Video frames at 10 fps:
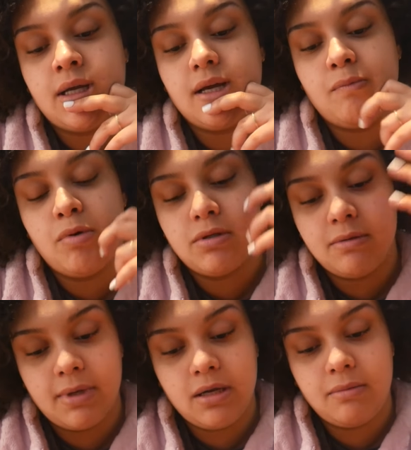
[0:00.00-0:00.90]
gonna put
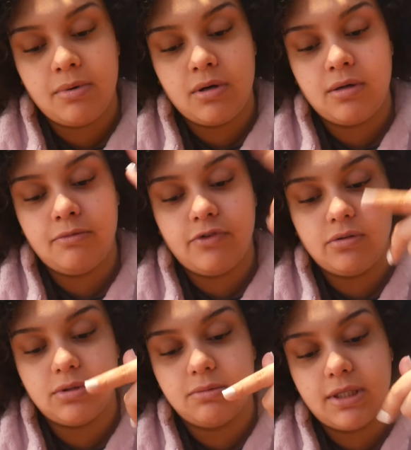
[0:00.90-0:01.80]
some makeup on,
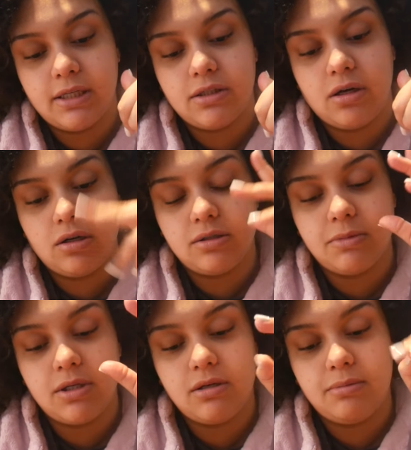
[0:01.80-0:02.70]
film some TikToks.
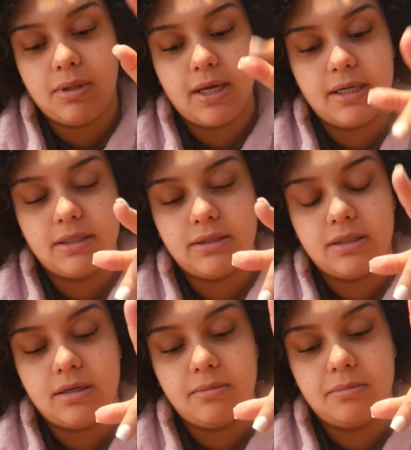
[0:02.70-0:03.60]
I'm gonna apply to
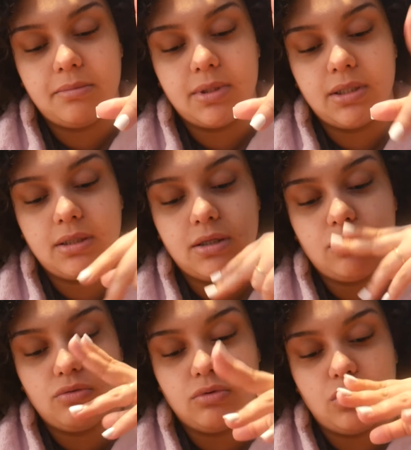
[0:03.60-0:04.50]
some
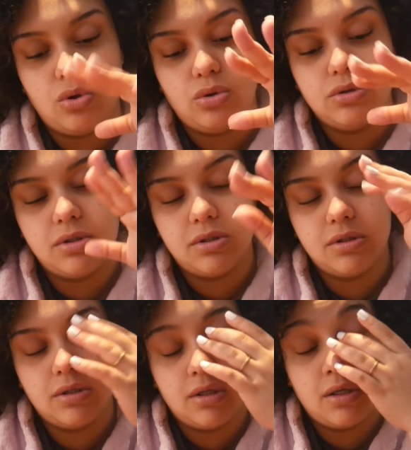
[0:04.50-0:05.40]
little roles
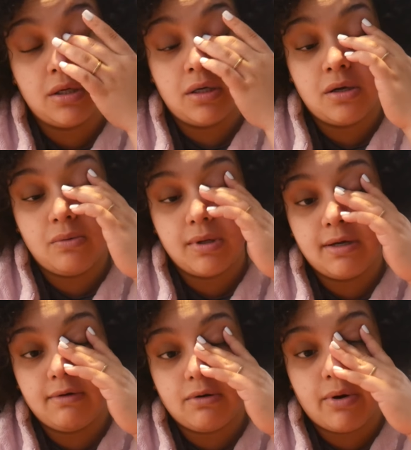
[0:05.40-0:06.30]
where
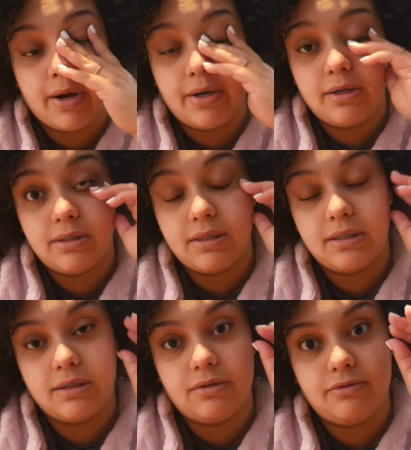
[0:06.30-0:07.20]
they require you to send
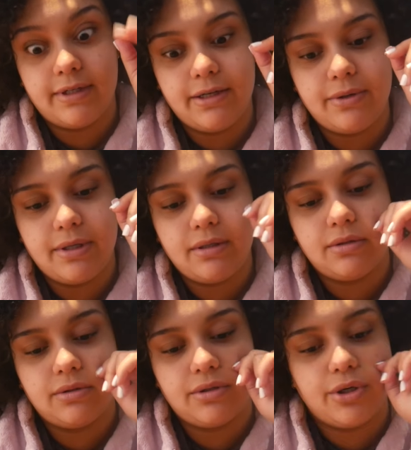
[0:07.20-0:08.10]
a little video
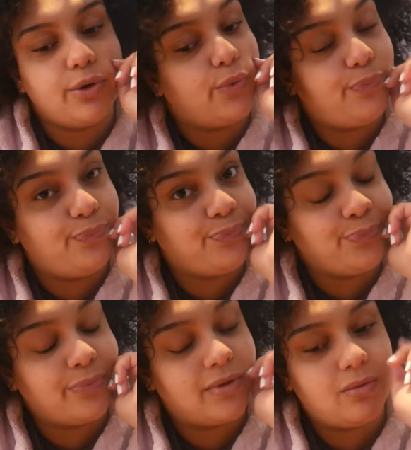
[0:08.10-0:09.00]
in, so
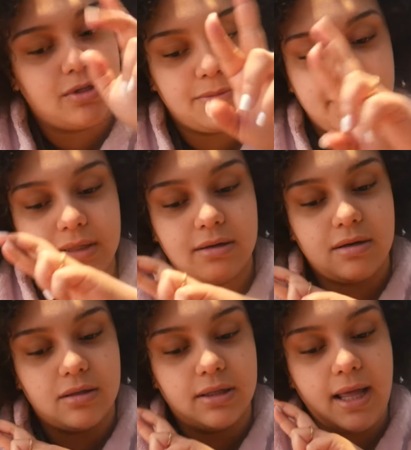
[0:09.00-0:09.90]
wish me
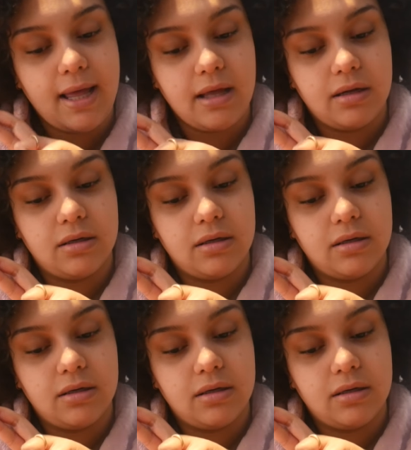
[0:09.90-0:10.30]
luck on that.